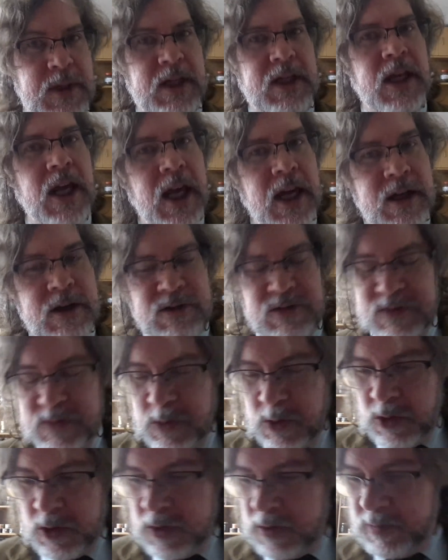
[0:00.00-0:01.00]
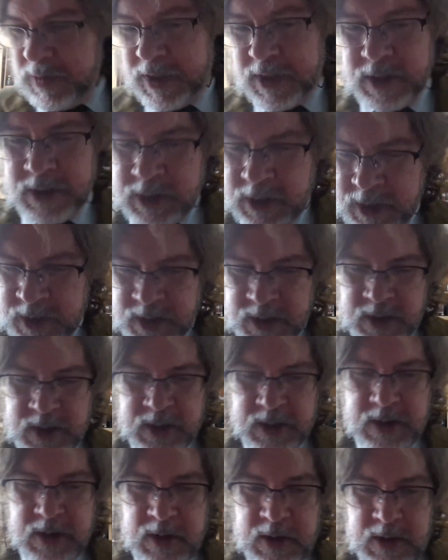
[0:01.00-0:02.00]
be take four because
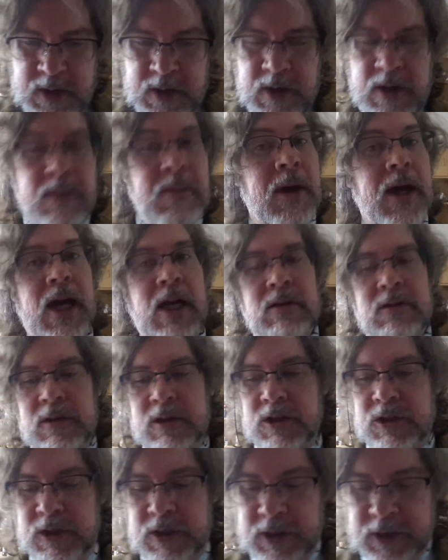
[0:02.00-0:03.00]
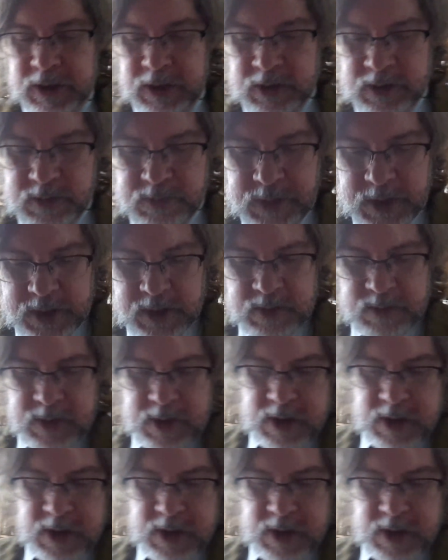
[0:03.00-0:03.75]
my allergies are bugging